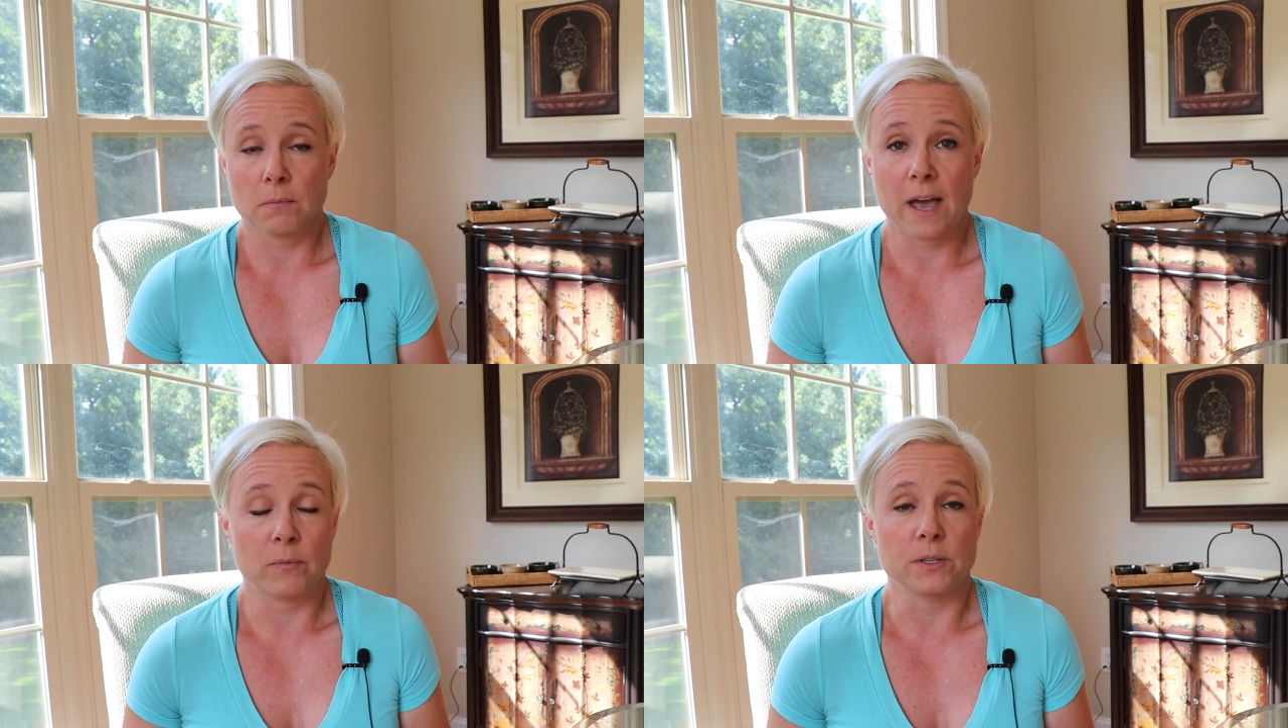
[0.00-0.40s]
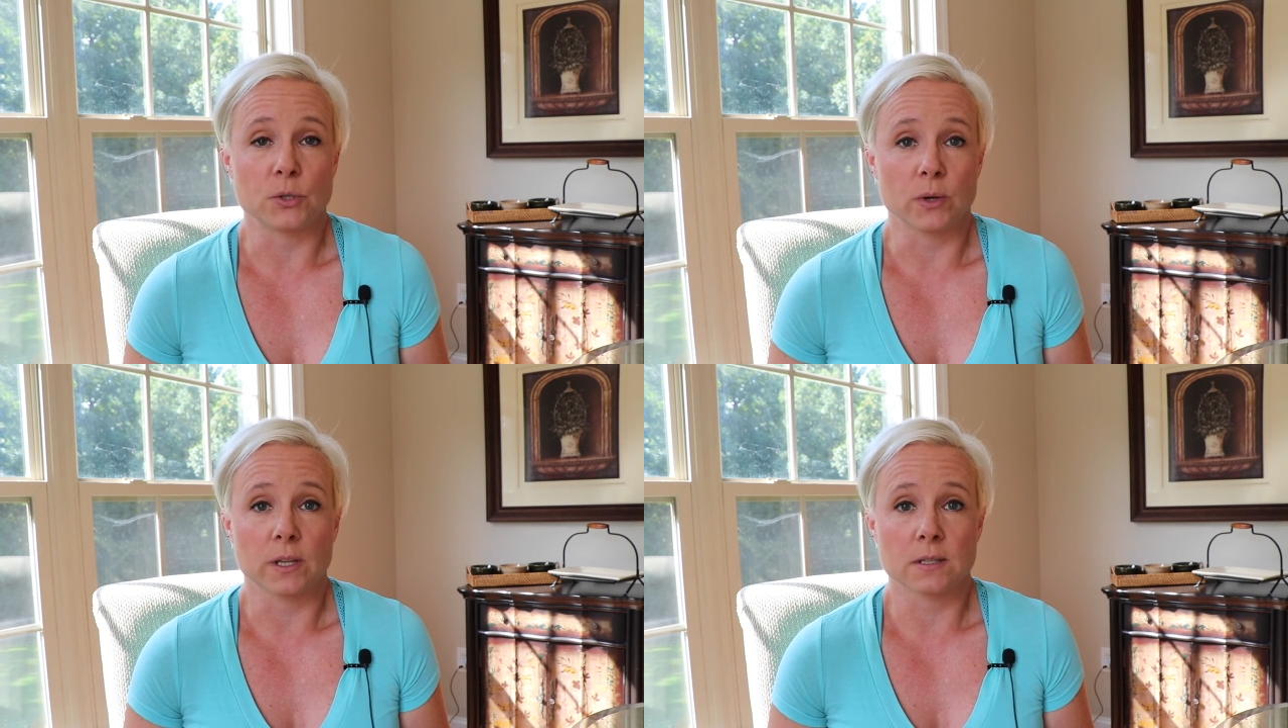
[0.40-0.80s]
have been
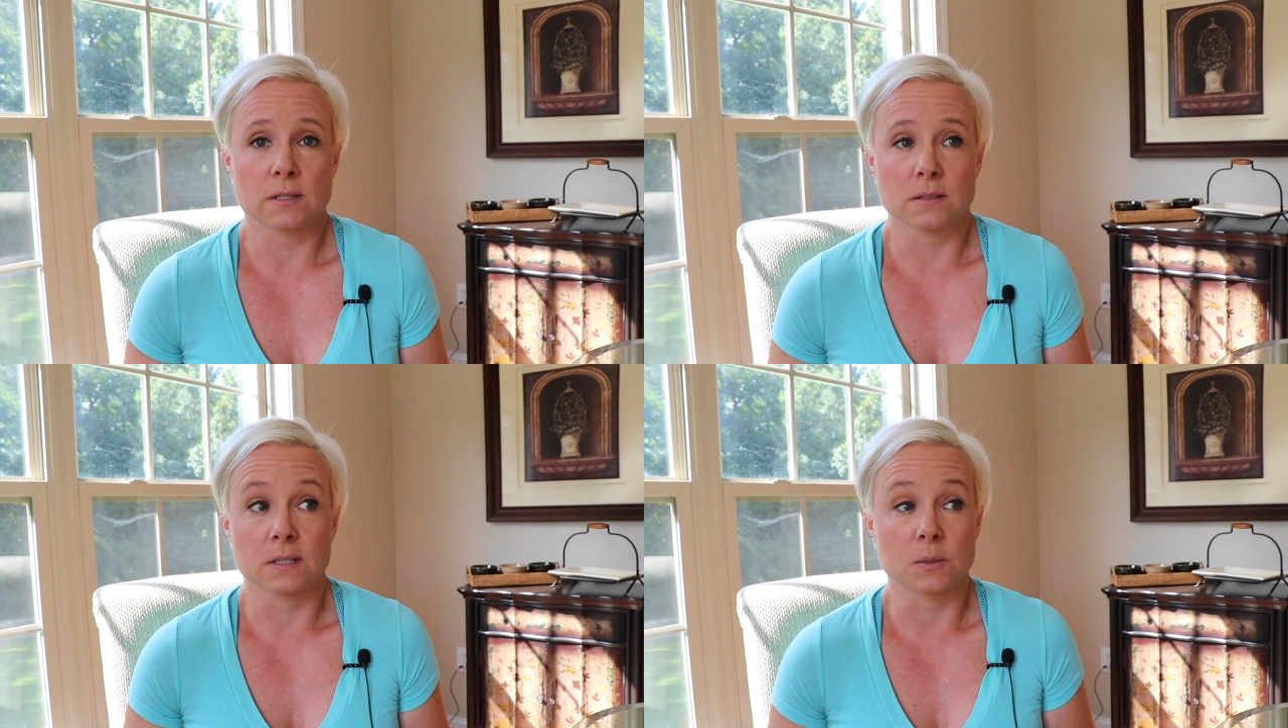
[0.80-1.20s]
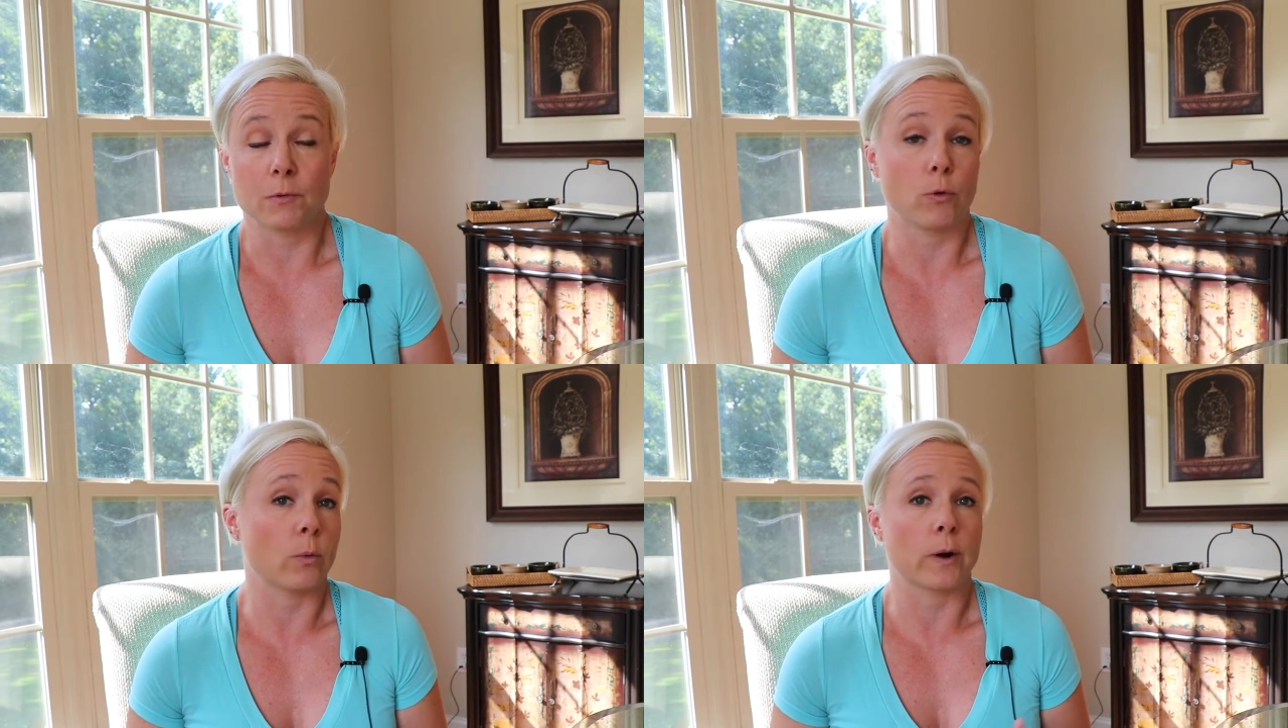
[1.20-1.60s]
doing this since
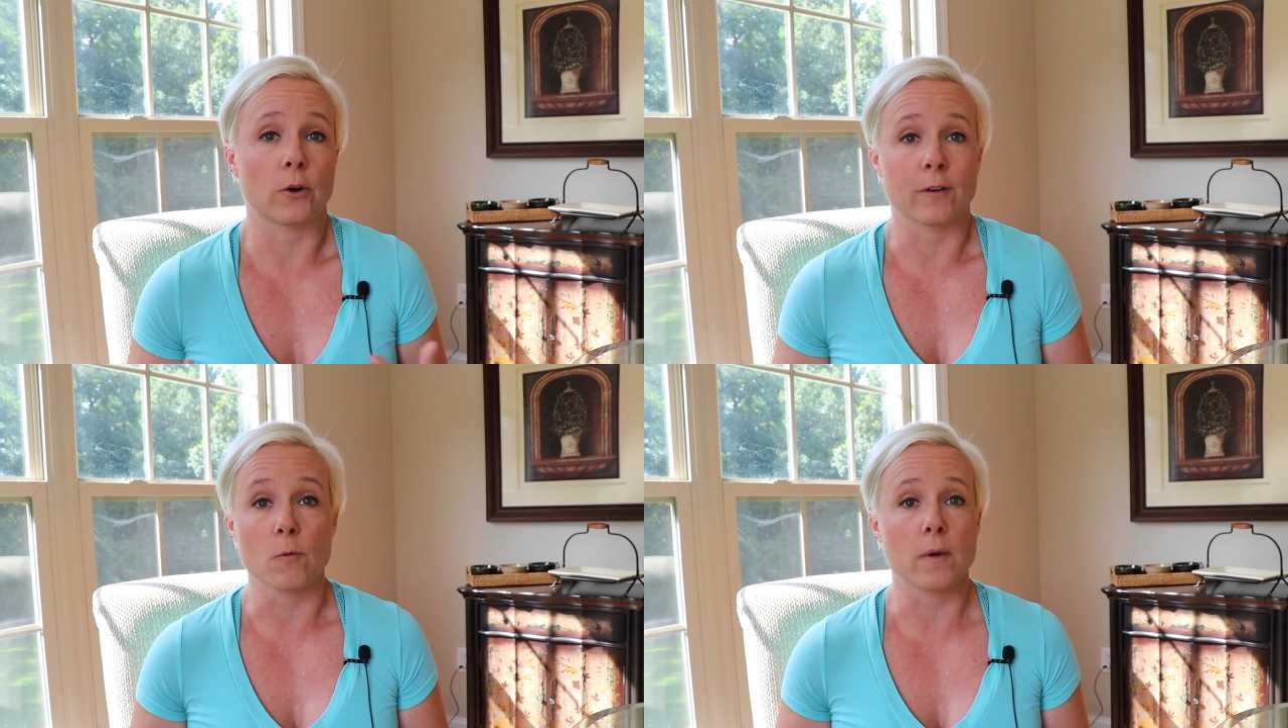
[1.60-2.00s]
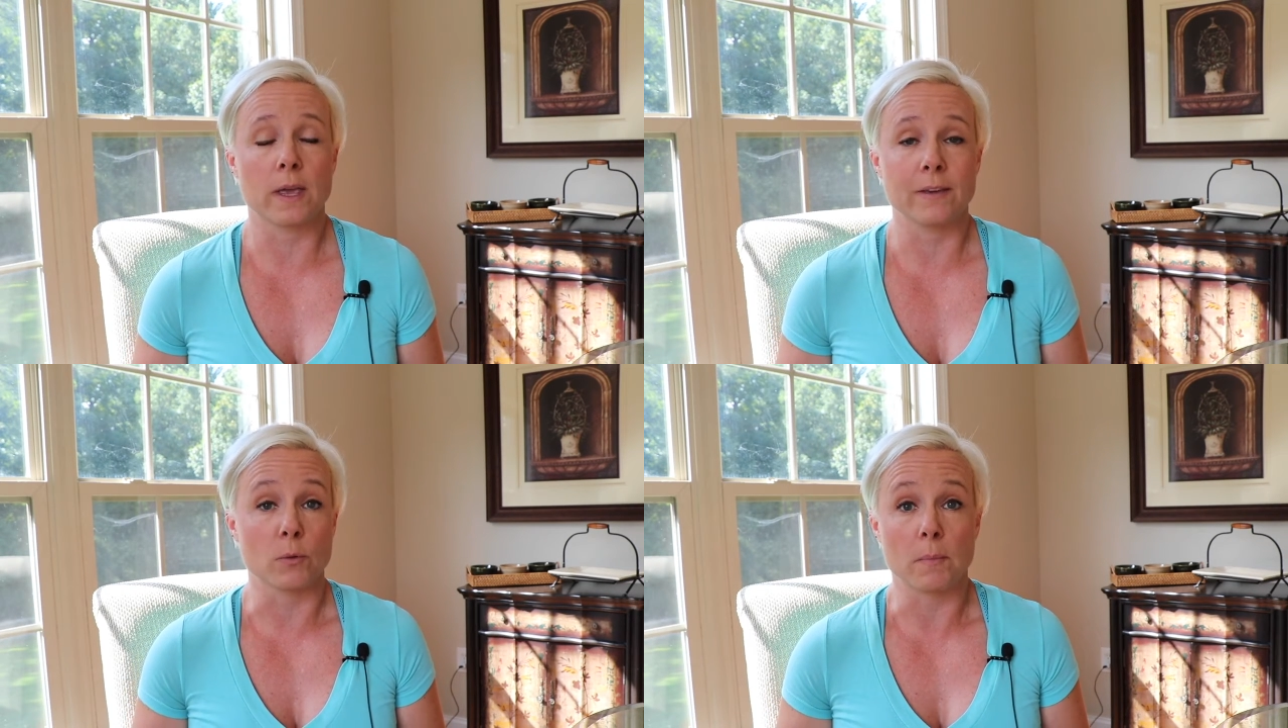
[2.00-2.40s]
before we were
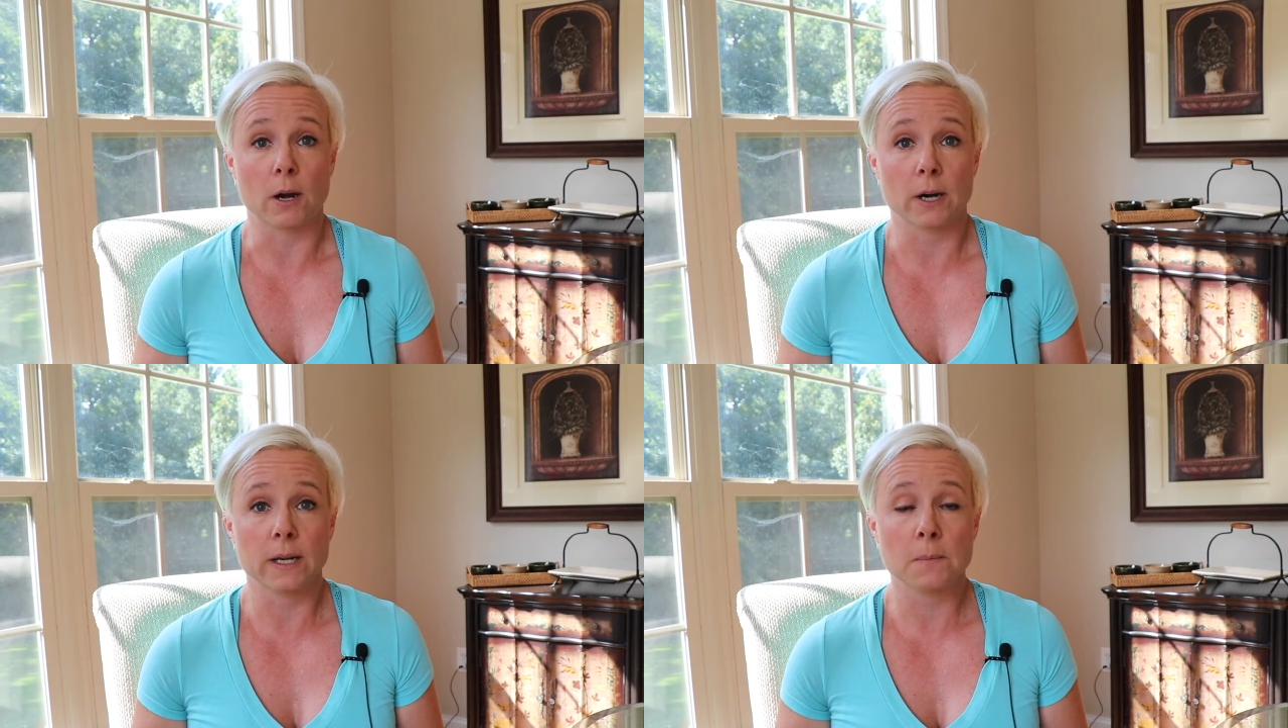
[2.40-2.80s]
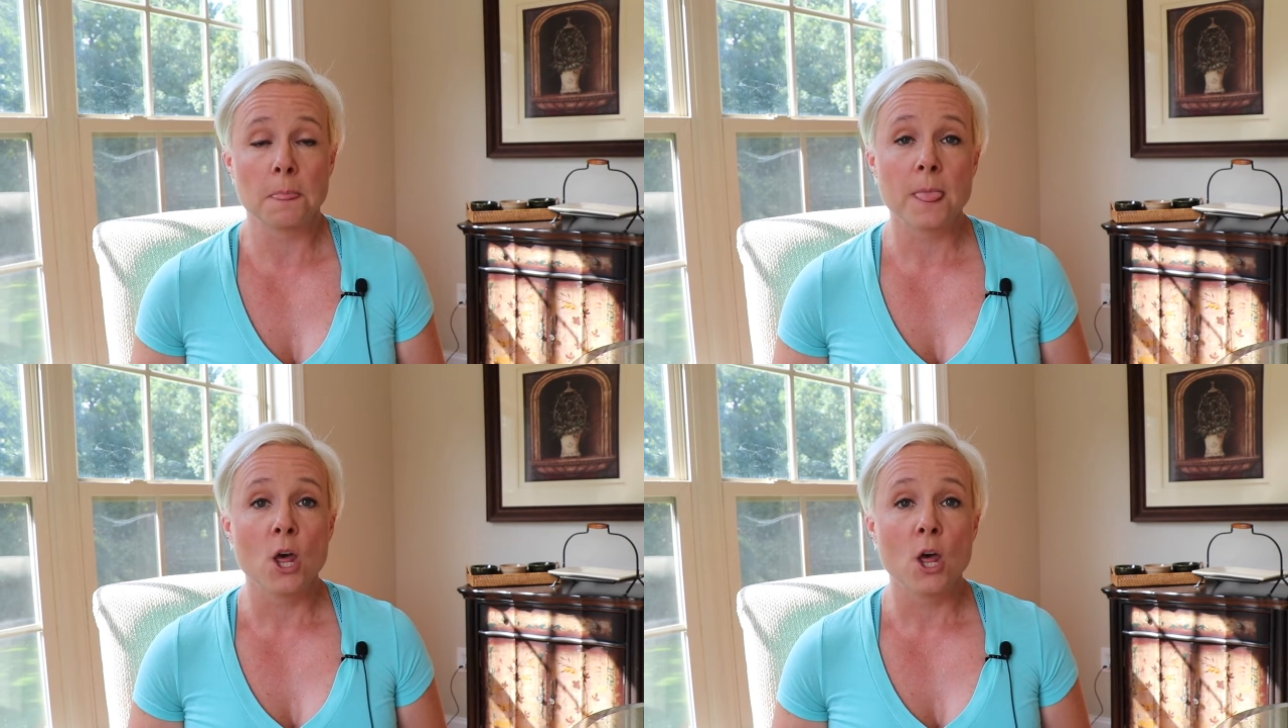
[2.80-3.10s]
even married.